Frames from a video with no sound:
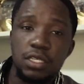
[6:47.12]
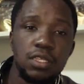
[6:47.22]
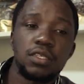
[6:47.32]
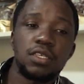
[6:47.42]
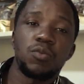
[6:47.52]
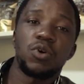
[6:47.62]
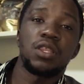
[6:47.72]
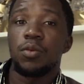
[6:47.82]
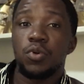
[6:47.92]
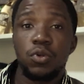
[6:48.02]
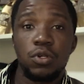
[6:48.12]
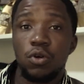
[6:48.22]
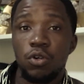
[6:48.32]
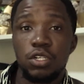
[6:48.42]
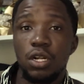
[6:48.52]
Just the same way they build
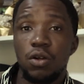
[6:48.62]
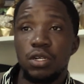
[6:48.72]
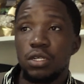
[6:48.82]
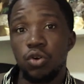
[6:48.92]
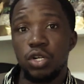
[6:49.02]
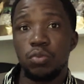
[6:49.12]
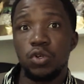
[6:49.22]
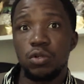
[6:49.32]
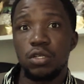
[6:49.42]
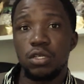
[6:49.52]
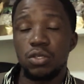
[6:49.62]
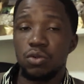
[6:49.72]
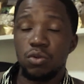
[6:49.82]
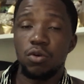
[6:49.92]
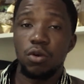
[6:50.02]
ordinary storage
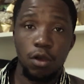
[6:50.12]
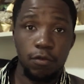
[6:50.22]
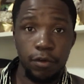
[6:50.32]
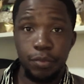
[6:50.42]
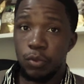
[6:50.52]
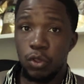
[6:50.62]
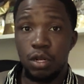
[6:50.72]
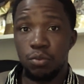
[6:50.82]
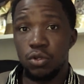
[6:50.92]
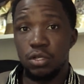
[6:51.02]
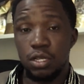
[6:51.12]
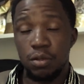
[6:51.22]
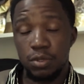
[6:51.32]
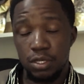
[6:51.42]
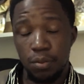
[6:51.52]
buildings, you know, for people that build
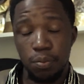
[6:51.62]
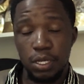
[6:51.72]
them step